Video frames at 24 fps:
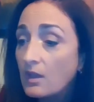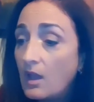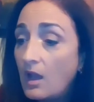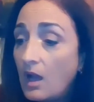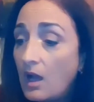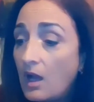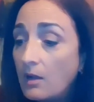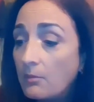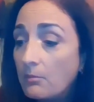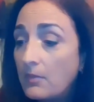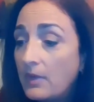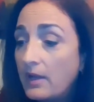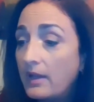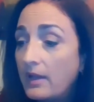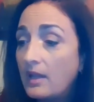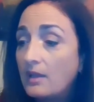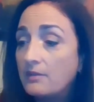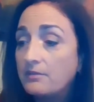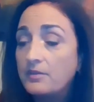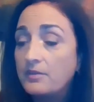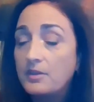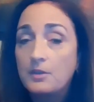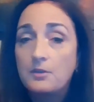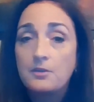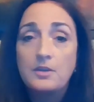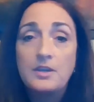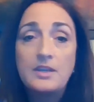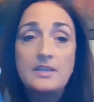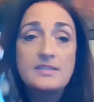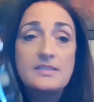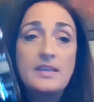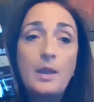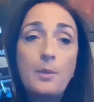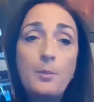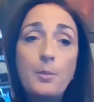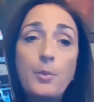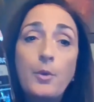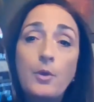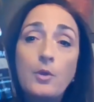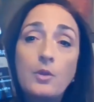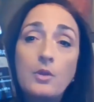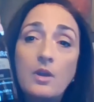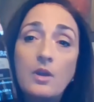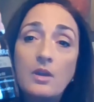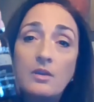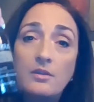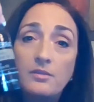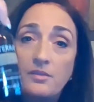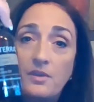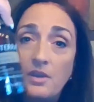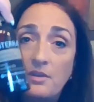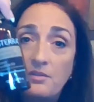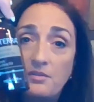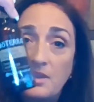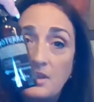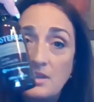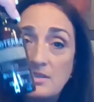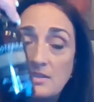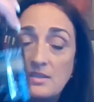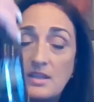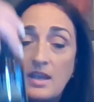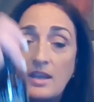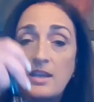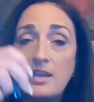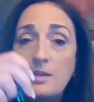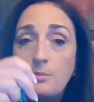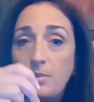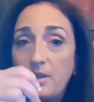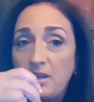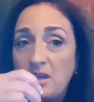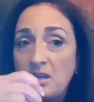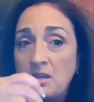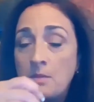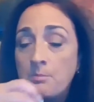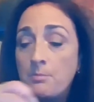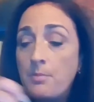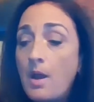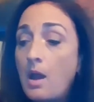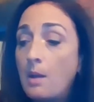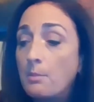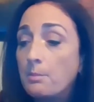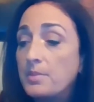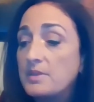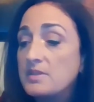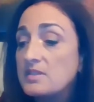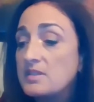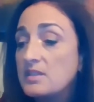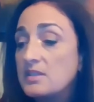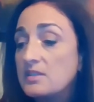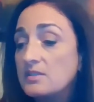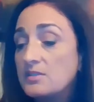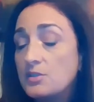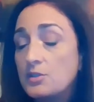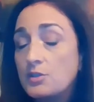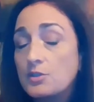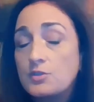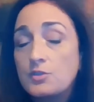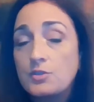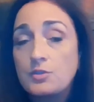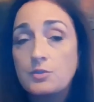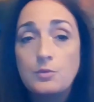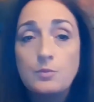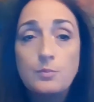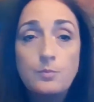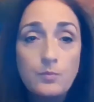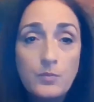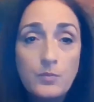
Um, I have here an example of, of this. I keep it in a pump. It's easier to